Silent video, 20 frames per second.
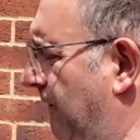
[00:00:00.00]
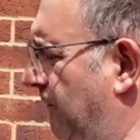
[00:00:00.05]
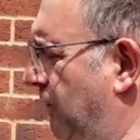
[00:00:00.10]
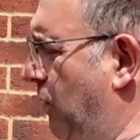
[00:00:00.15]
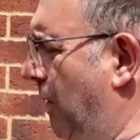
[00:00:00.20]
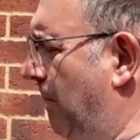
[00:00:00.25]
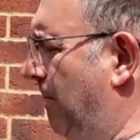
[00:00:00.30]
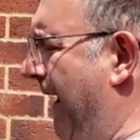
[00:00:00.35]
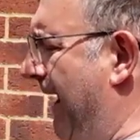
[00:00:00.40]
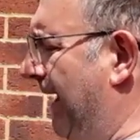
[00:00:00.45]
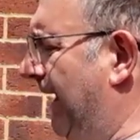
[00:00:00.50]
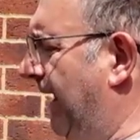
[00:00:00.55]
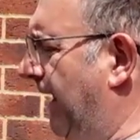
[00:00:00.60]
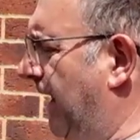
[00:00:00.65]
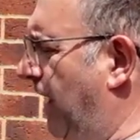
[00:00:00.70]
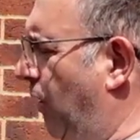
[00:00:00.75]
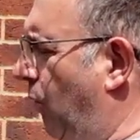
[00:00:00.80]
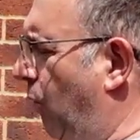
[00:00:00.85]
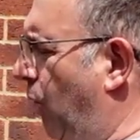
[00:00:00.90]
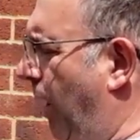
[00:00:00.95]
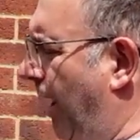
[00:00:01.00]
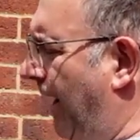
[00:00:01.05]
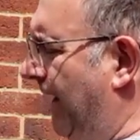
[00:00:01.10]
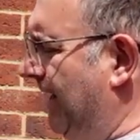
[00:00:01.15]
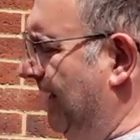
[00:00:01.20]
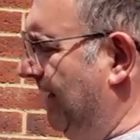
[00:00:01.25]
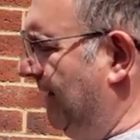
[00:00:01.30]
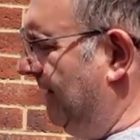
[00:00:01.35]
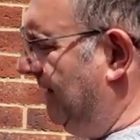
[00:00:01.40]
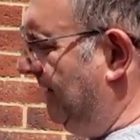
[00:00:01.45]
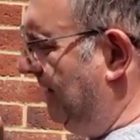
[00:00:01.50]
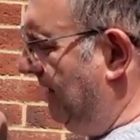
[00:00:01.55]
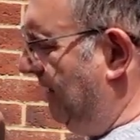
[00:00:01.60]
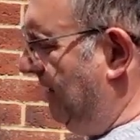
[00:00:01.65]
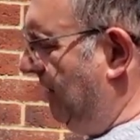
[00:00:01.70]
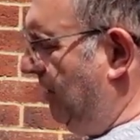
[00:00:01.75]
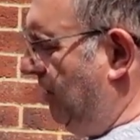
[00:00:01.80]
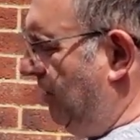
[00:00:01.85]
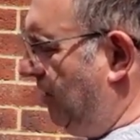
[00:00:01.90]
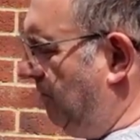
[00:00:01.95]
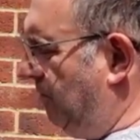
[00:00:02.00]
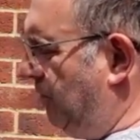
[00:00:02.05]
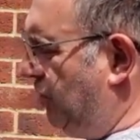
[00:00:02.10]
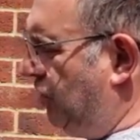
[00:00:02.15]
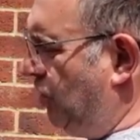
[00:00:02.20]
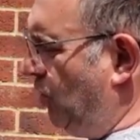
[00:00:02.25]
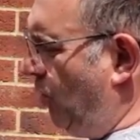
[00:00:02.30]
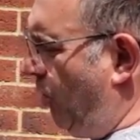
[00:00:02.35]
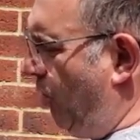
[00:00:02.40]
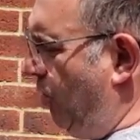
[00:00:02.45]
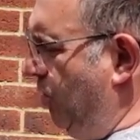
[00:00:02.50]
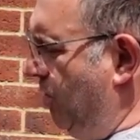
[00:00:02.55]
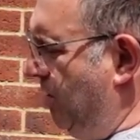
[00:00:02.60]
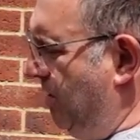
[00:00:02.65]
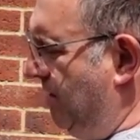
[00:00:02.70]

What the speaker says: if you were packing it away, I'm sure